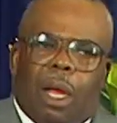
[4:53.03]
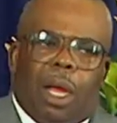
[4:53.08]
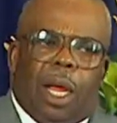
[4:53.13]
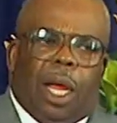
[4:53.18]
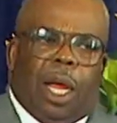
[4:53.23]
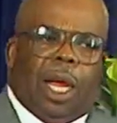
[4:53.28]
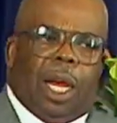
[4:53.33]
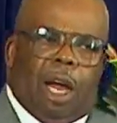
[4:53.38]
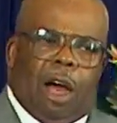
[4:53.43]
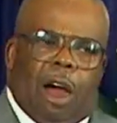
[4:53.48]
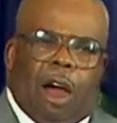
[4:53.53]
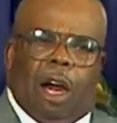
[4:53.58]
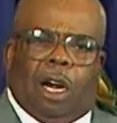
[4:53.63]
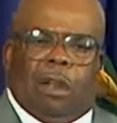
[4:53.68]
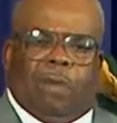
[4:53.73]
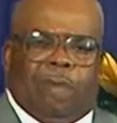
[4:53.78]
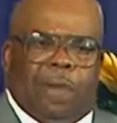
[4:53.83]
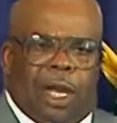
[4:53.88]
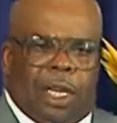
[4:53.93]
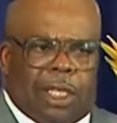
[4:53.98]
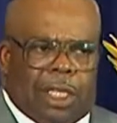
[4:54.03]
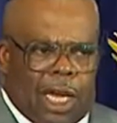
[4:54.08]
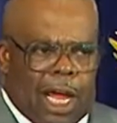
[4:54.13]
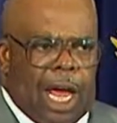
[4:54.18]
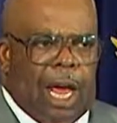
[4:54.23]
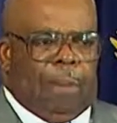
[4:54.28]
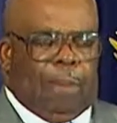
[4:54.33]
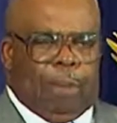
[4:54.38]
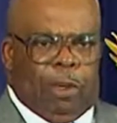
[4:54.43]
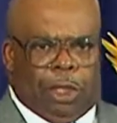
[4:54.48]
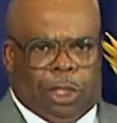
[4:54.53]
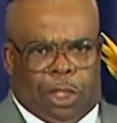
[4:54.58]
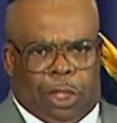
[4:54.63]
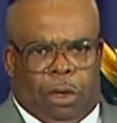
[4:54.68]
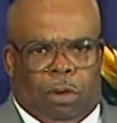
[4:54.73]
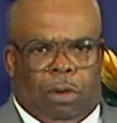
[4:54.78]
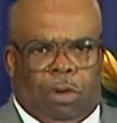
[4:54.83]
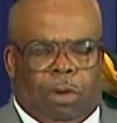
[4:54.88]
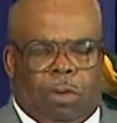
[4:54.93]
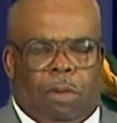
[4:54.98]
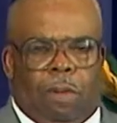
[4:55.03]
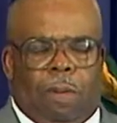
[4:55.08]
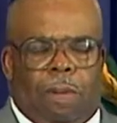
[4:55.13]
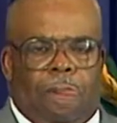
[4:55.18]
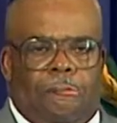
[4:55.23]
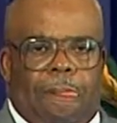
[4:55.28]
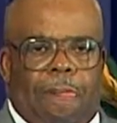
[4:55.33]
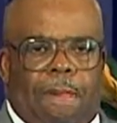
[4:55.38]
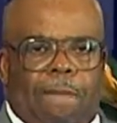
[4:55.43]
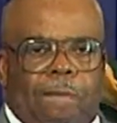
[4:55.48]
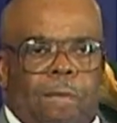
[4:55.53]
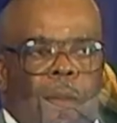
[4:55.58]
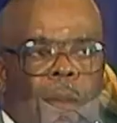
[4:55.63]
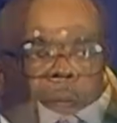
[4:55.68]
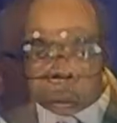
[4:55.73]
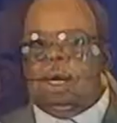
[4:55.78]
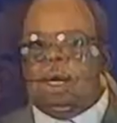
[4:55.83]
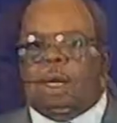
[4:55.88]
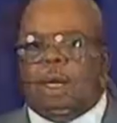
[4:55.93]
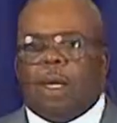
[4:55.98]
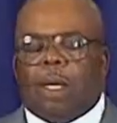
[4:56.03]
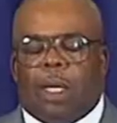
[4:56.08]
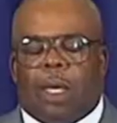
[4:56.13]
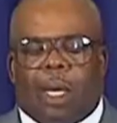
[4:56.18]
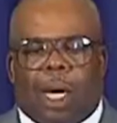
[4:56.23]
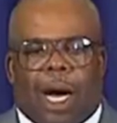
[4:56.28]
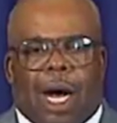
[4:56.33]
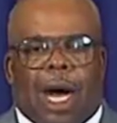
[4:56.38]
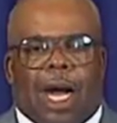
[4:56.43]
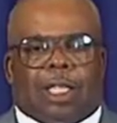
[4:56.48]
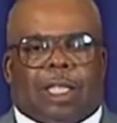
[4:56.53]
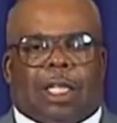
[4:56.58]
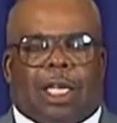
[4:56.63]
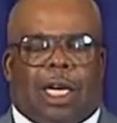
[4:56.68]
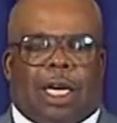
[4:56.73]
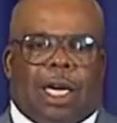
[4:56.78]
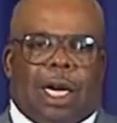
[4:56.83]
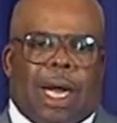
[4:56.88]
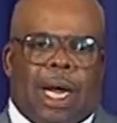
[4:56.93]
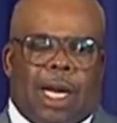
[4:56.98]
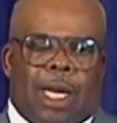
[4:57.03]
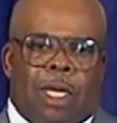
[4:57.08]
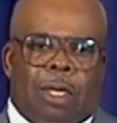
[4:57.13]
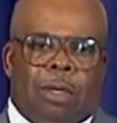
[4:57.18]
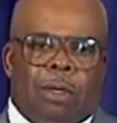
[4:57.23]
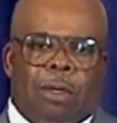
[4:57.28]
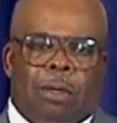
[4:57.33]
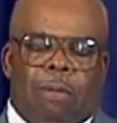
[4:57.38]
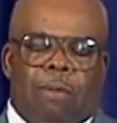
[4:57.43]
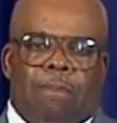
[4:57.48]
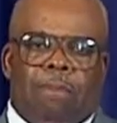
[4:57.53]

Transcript: in all of this episode, God sent an angel